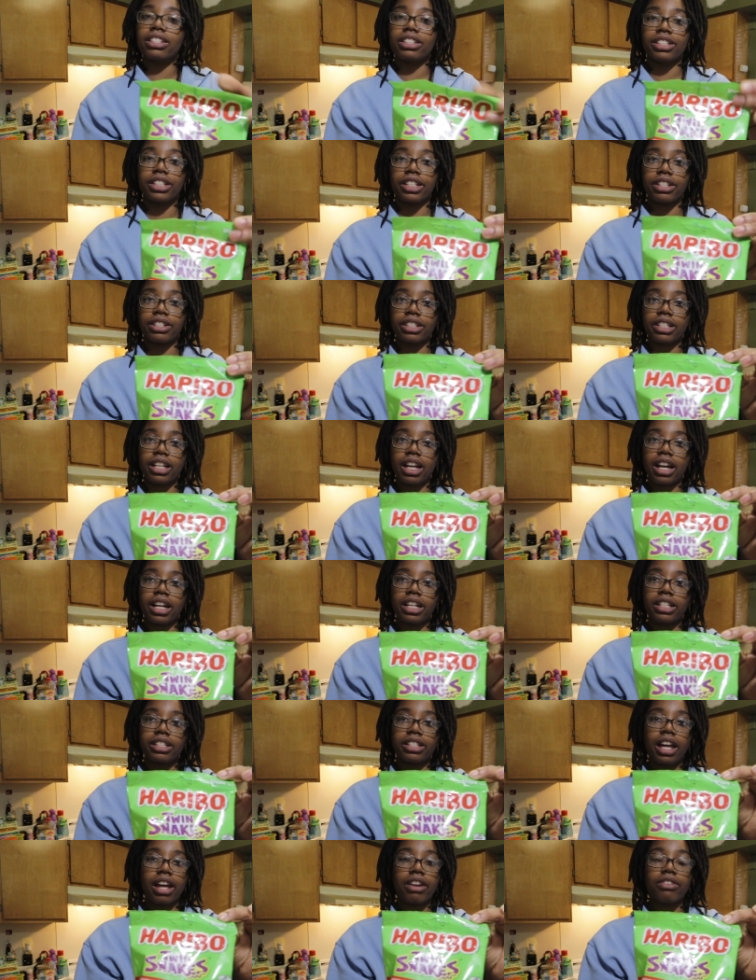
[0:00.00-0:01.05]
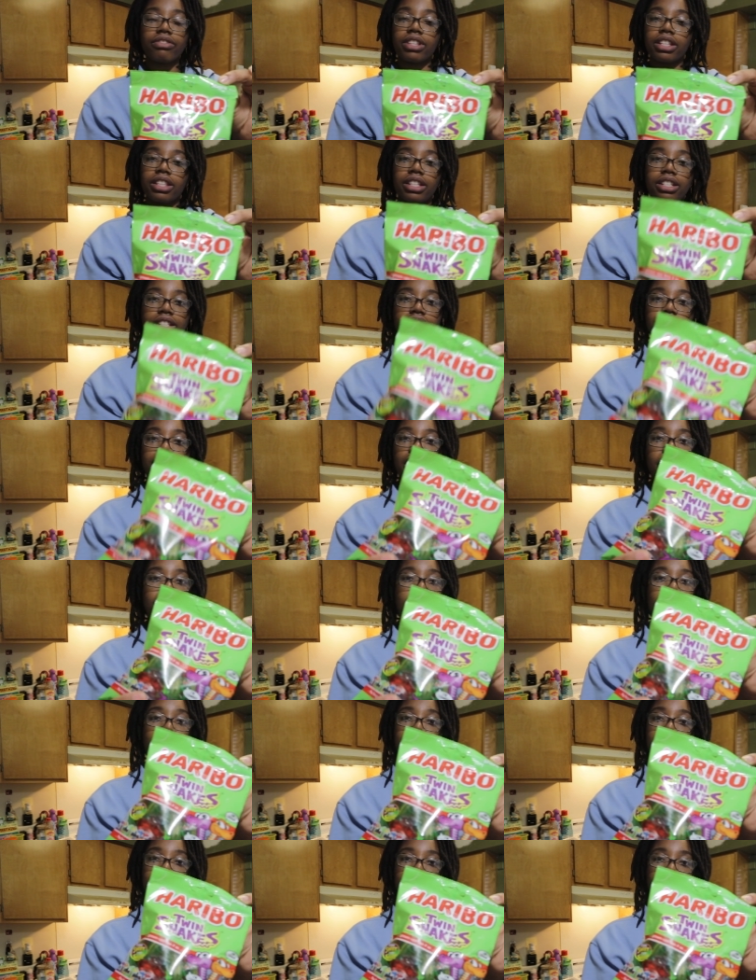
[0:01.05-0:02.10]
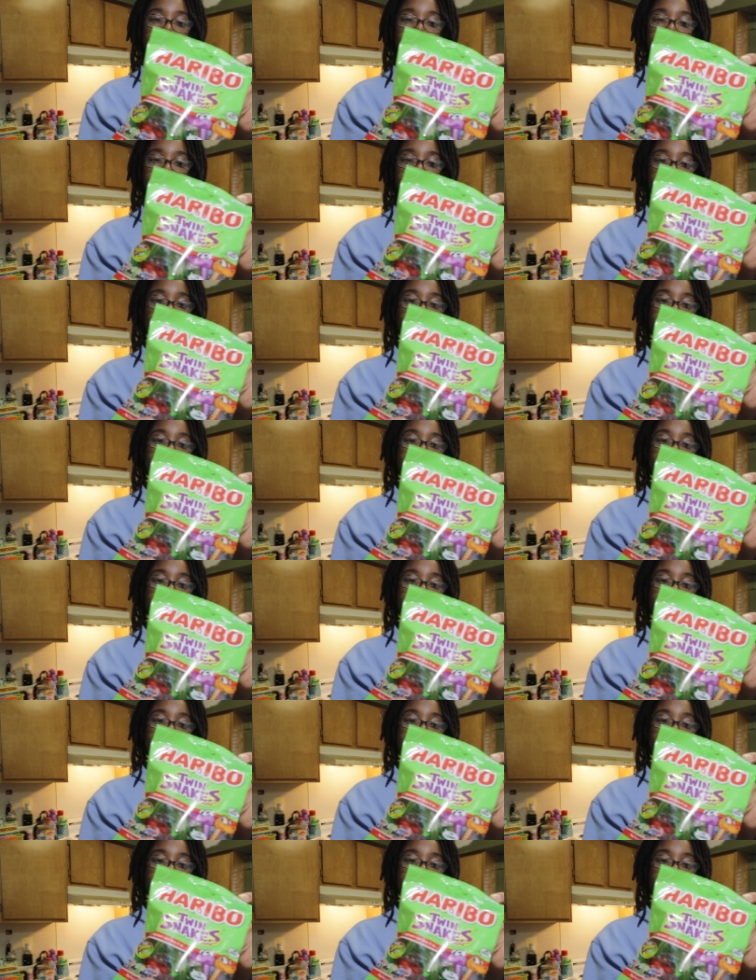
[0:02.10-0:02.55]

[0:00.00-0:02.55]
the share size. I'm not sharing this with